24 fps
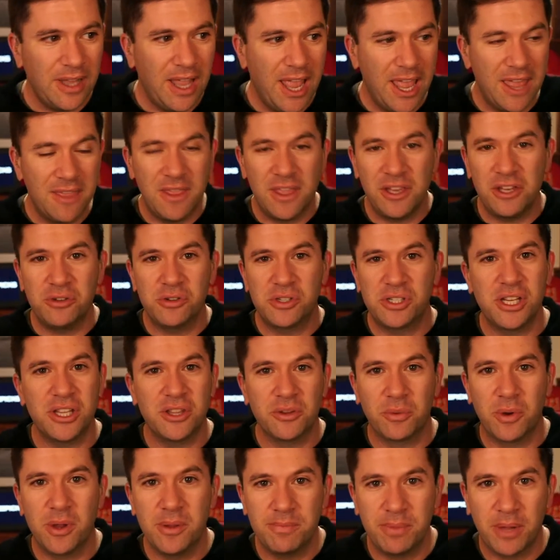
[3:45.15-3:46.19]
And then you see the
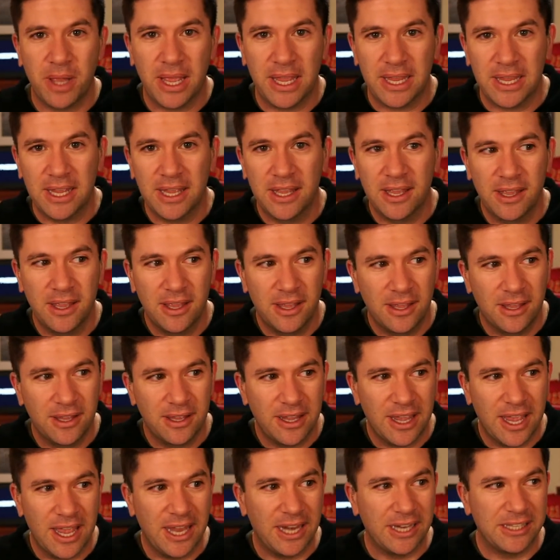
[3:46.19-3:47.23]
replay,
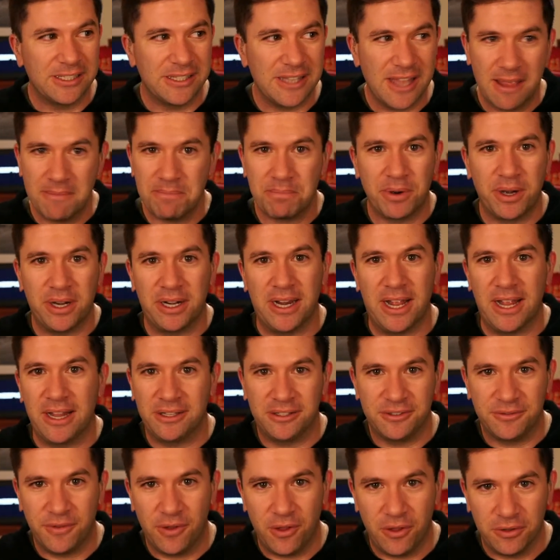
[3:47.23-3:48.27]
and it's not Brandon Allen's
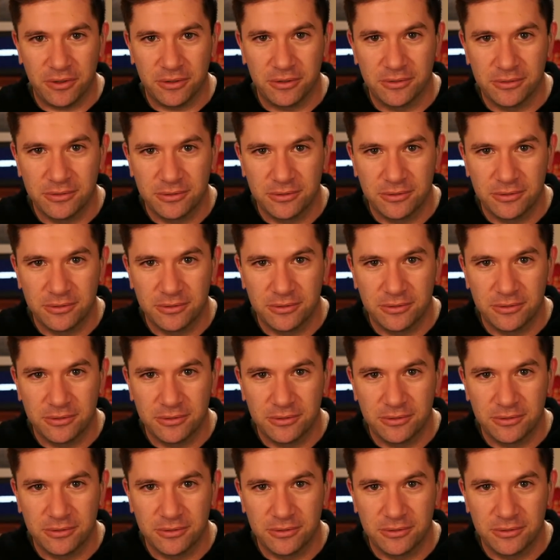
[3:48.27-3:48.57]
fault.